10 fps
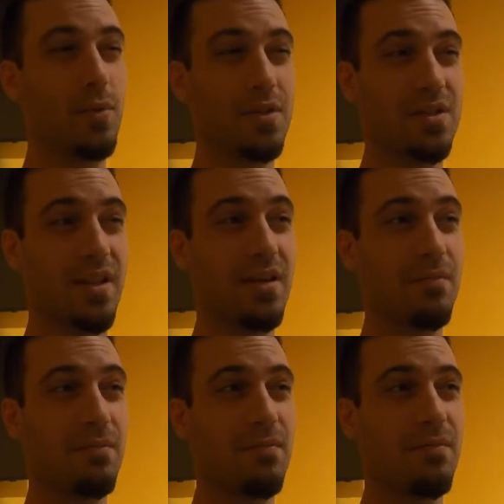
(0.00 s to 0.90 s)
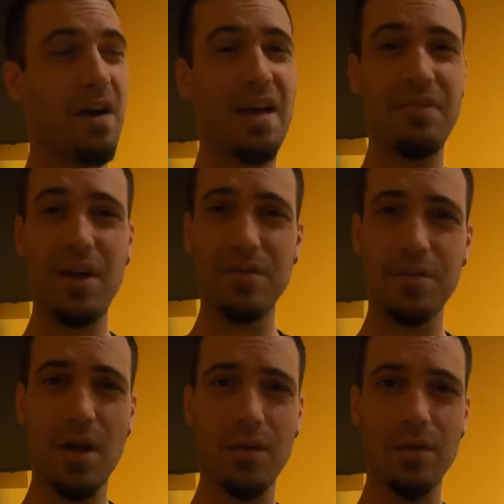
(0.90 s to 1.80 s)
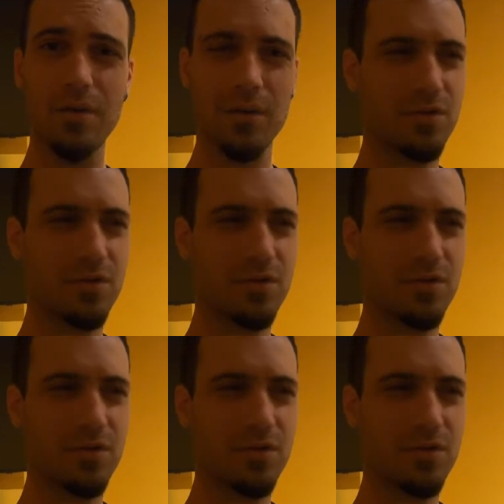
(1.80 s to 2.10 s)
which is like $5,000 or